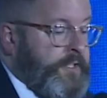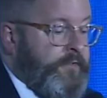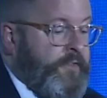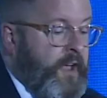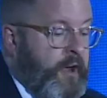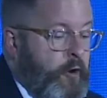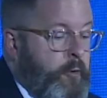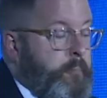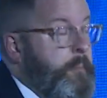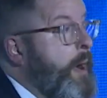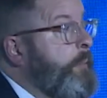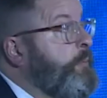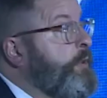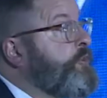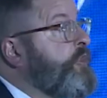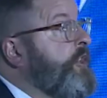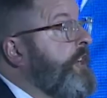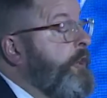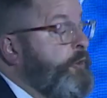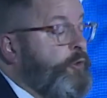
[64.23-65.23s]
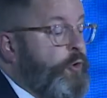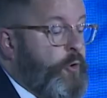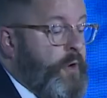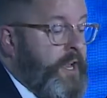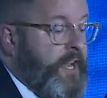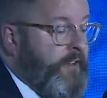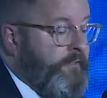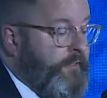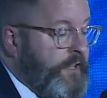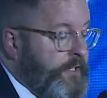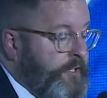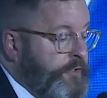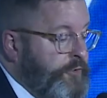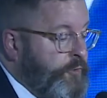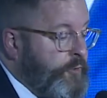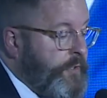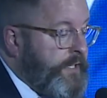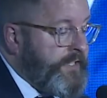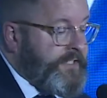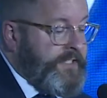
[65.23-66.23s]
of Arab Publishing and Creative
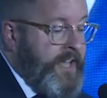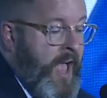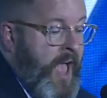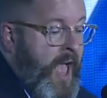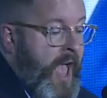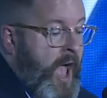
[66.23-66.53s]
Industries,